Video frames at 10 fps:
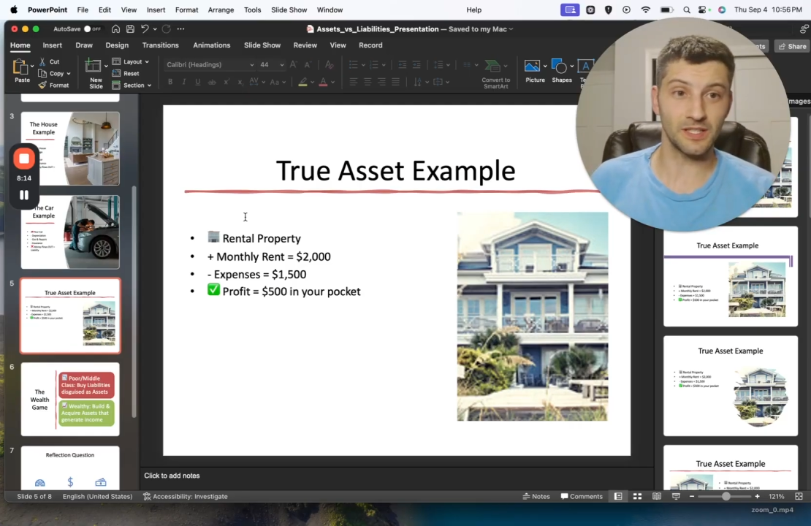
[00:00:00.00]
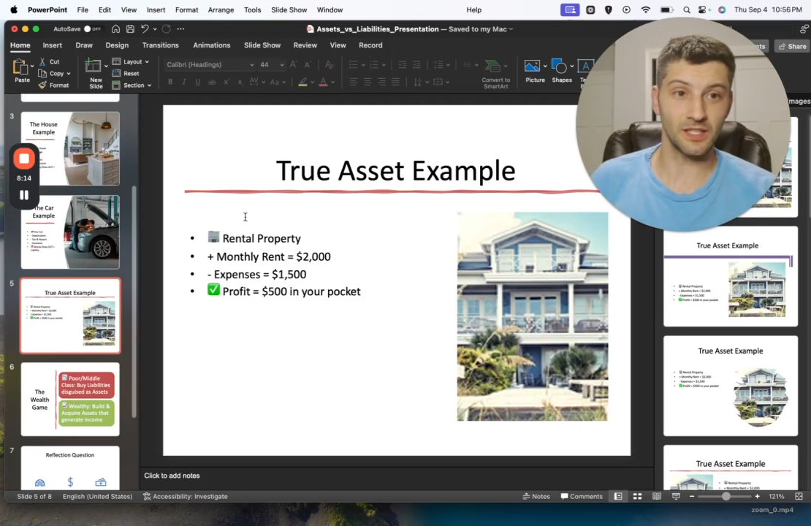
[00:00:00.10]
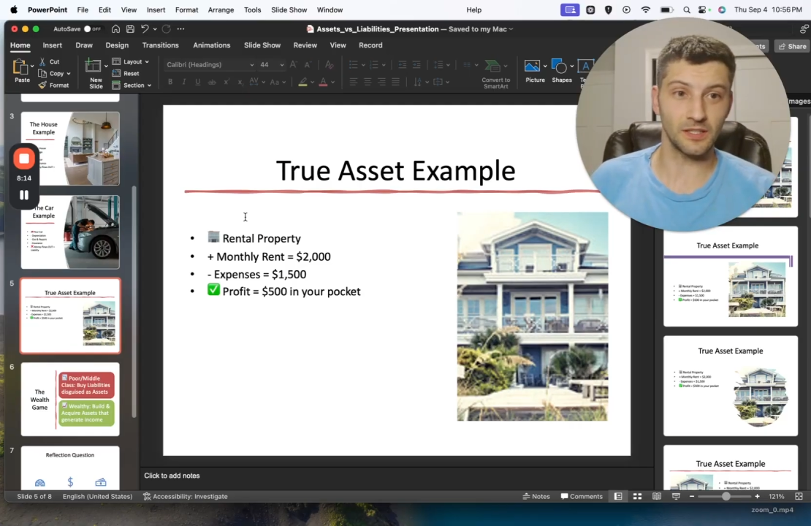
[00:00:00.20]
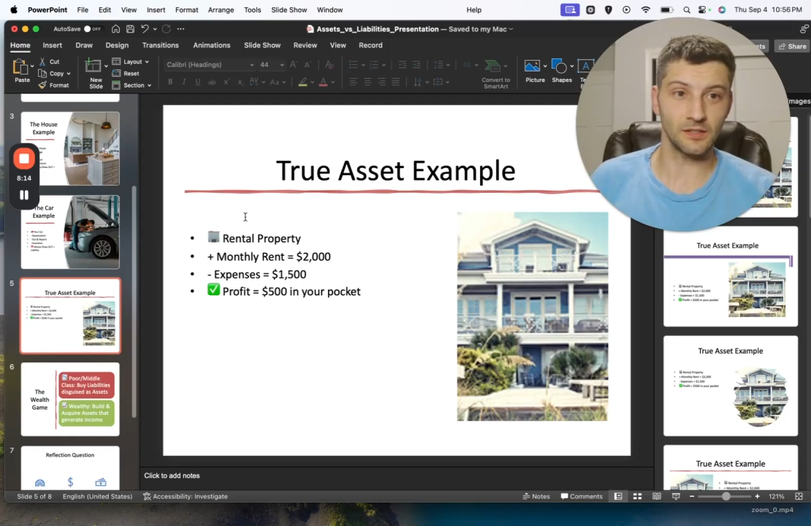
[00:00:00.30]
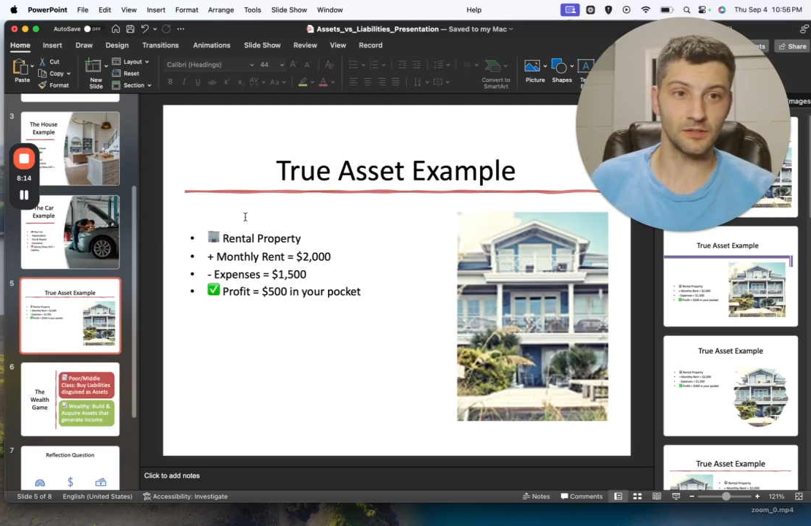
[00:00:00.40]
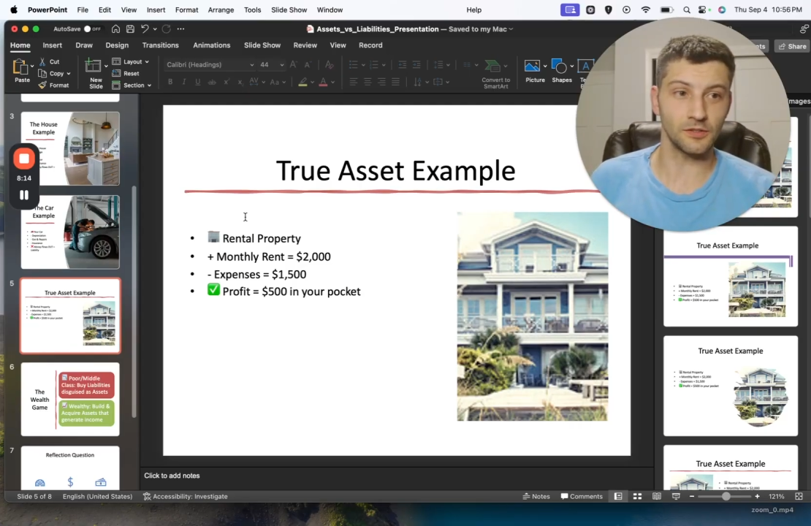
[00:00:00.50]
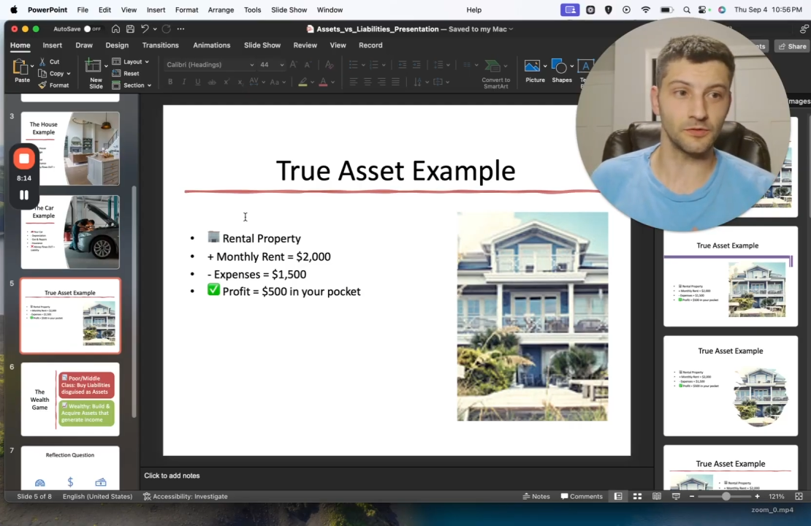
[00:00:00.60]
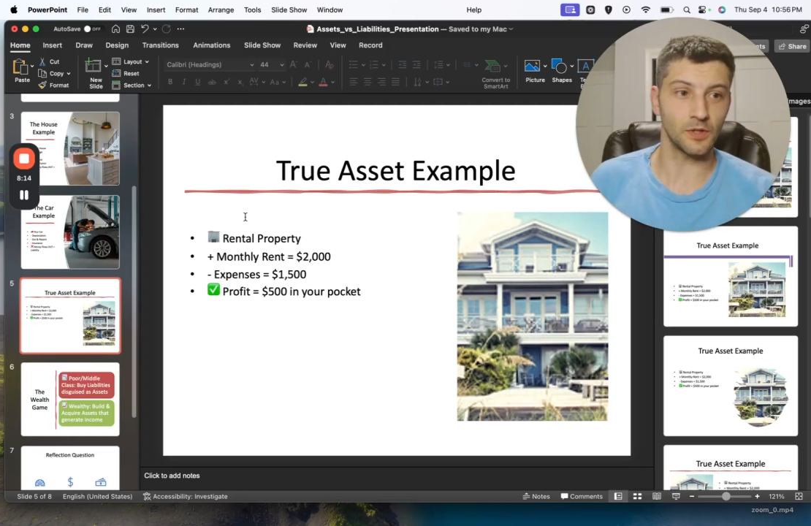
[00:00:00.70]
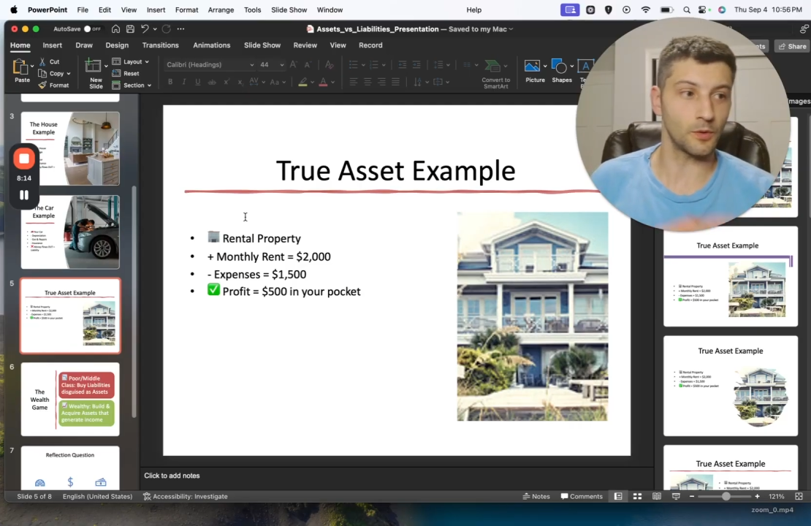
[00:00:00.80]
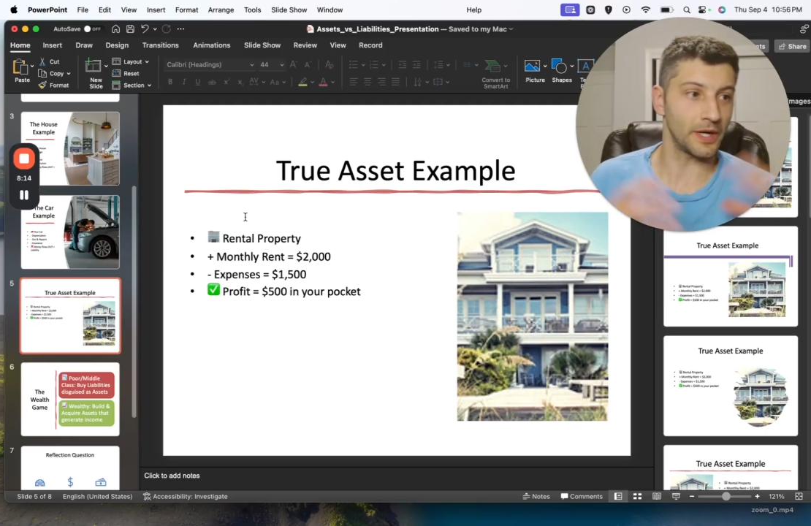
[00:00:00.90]
and you've
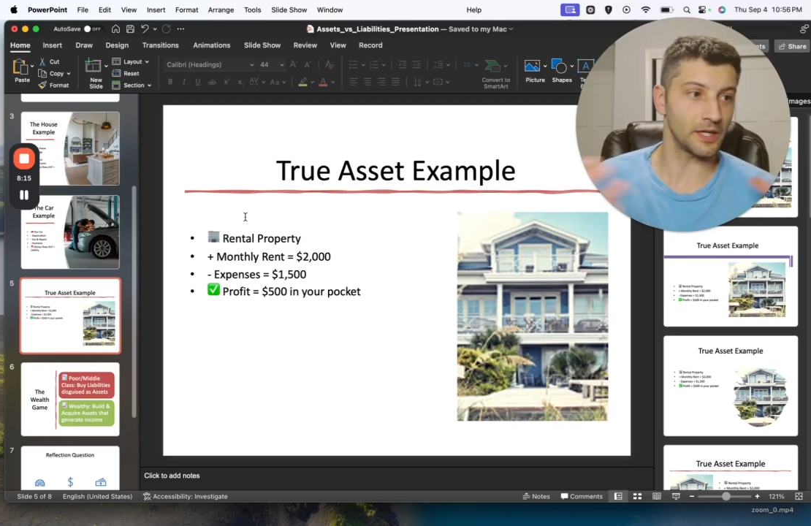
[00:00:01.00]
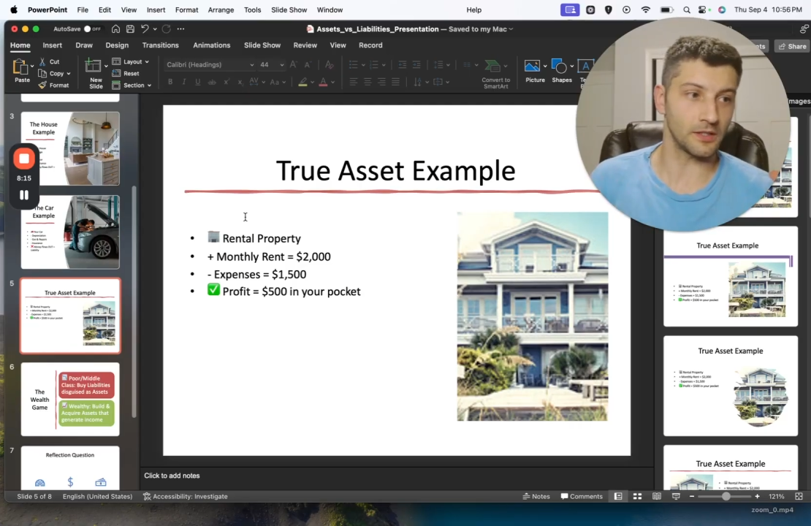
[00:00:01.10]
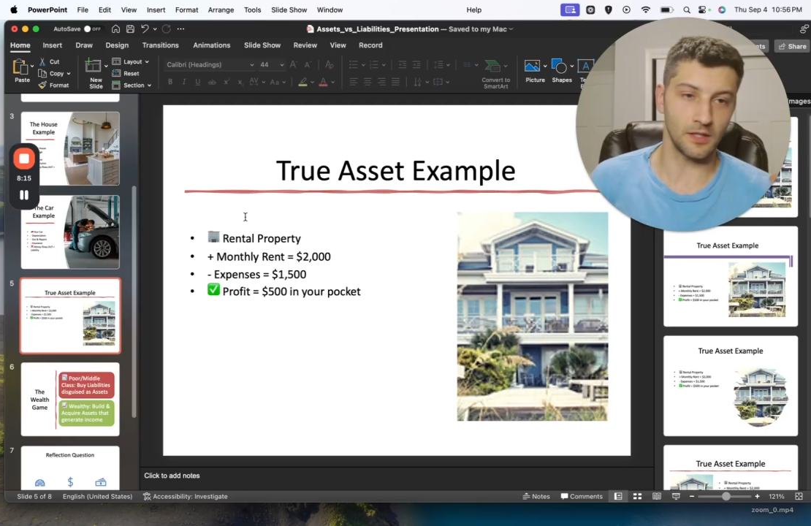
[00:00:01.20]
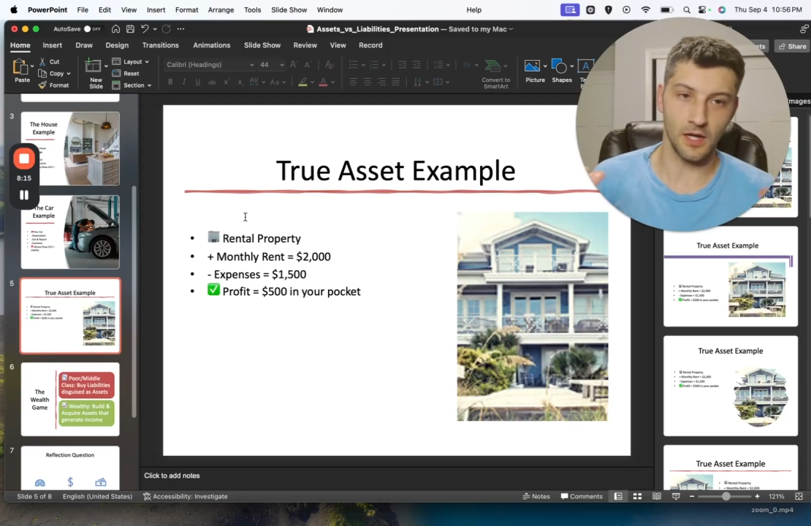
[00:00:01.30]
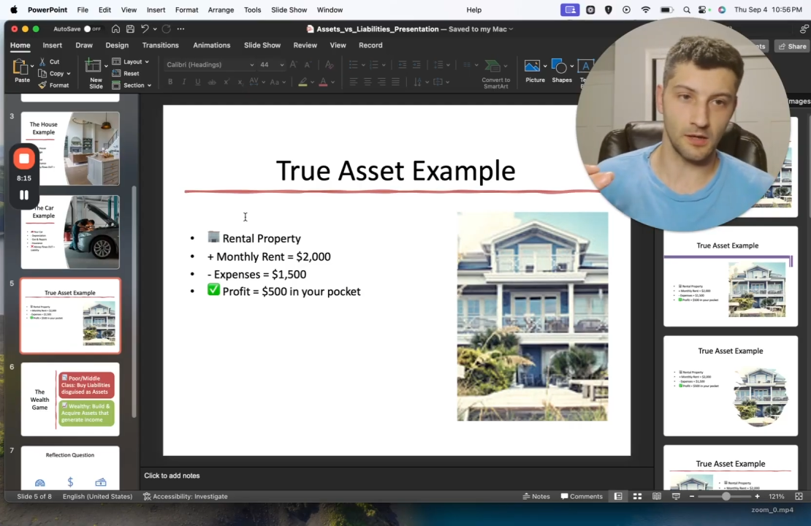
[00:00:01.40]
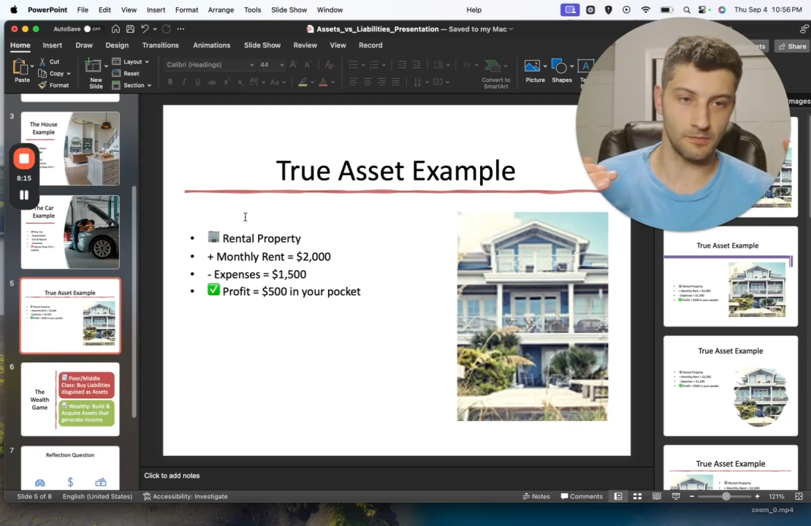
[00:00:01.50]
acquired a